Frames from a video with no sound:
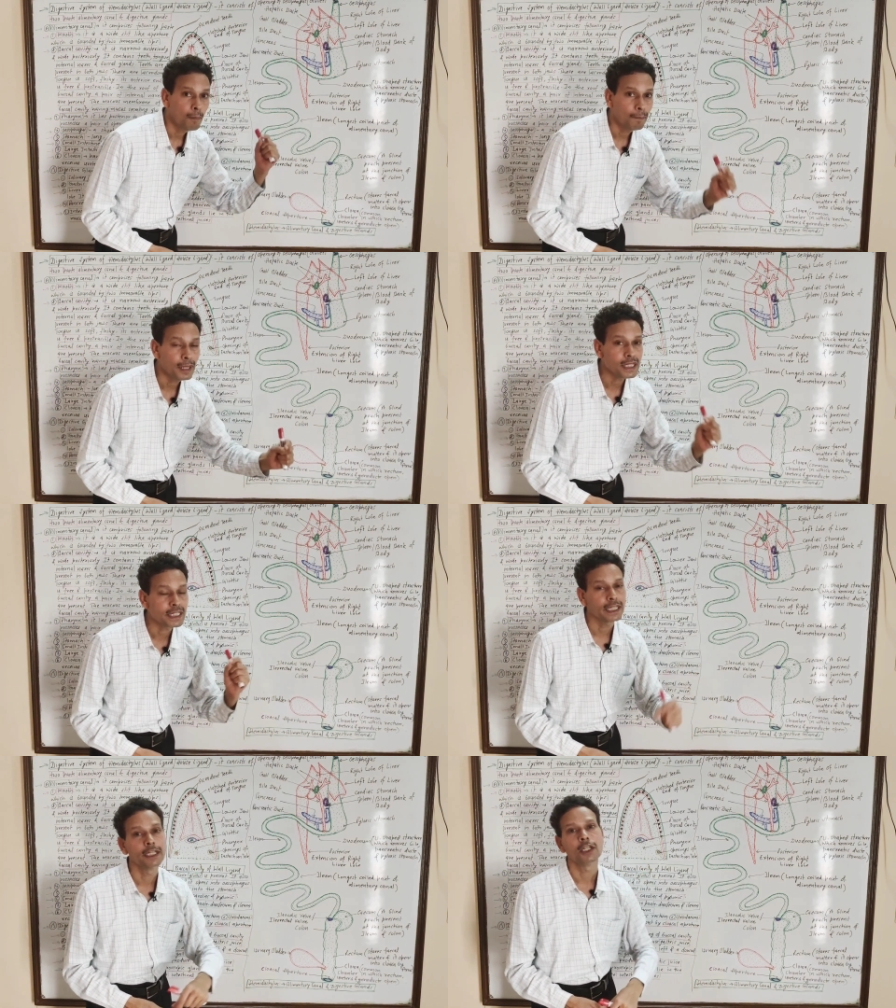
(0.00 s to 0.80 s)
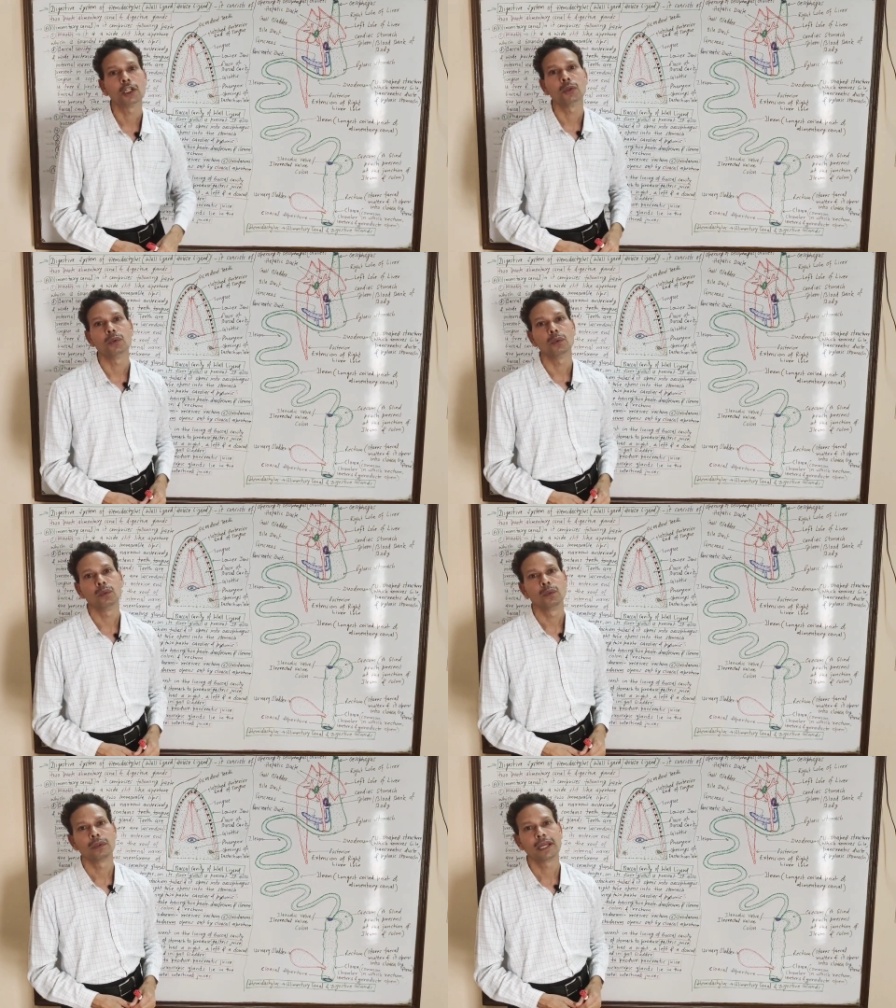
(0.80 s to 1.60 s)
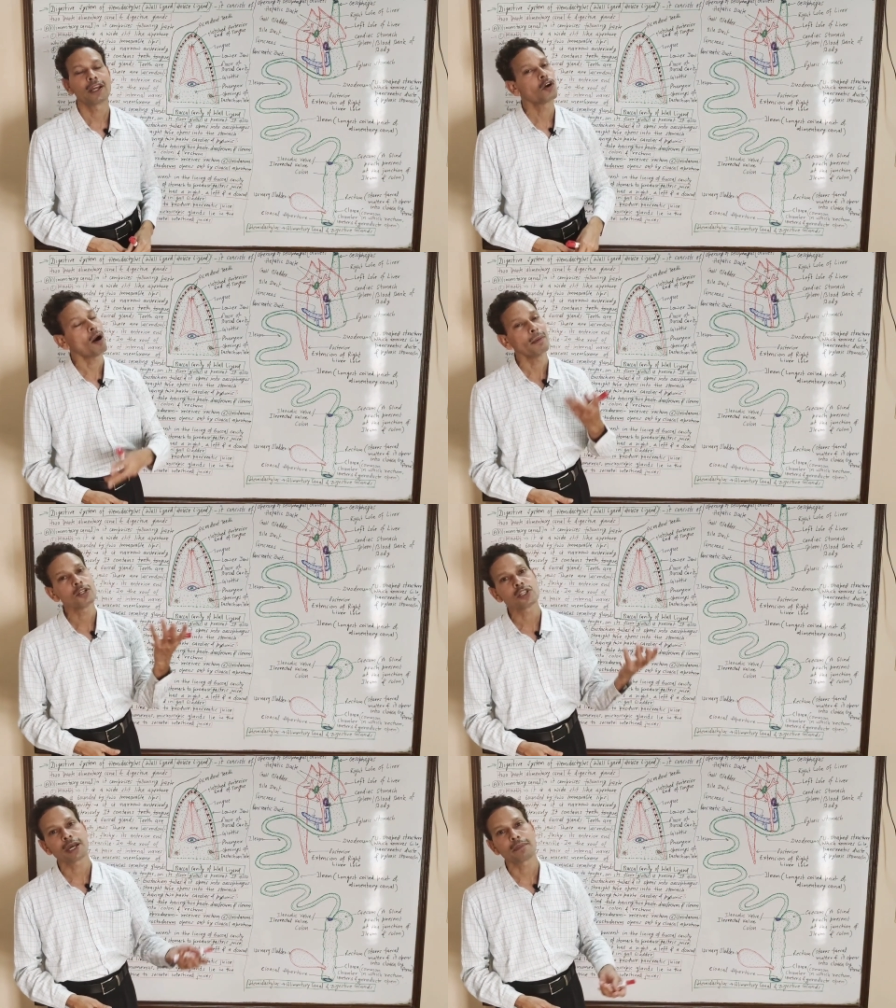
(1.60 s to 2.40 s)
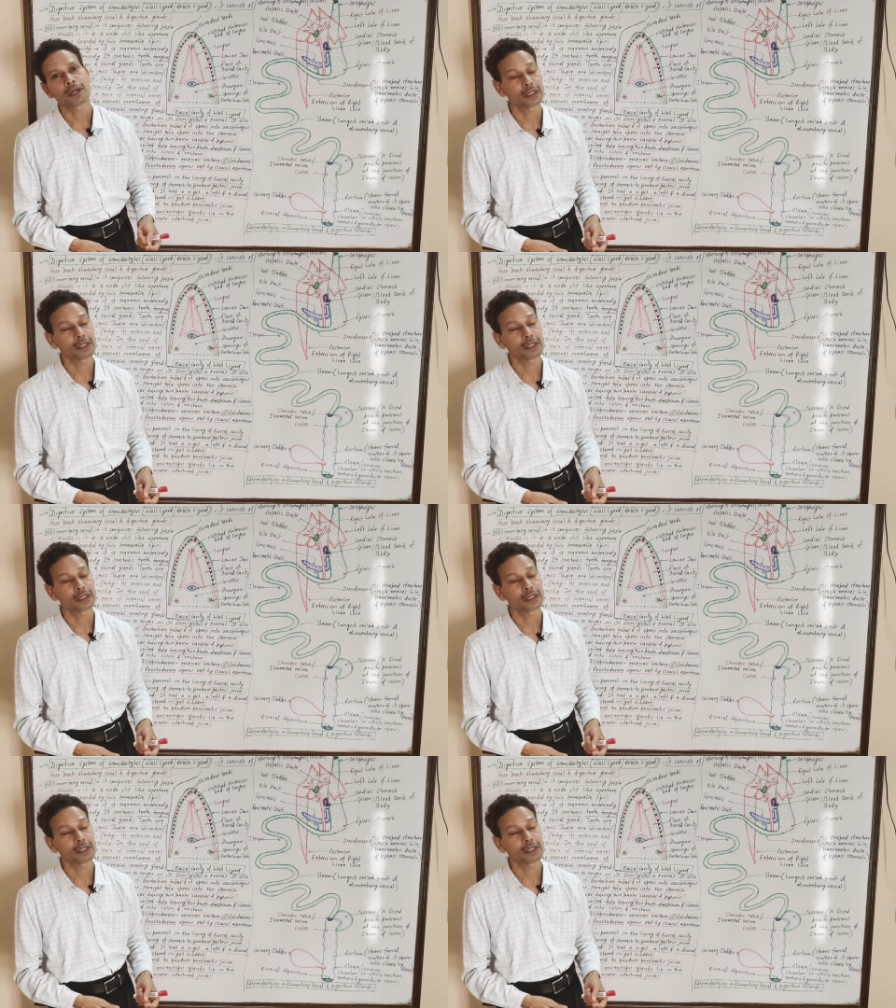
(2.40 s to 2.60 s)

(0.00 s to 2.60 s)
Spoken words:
opens into a common chamber,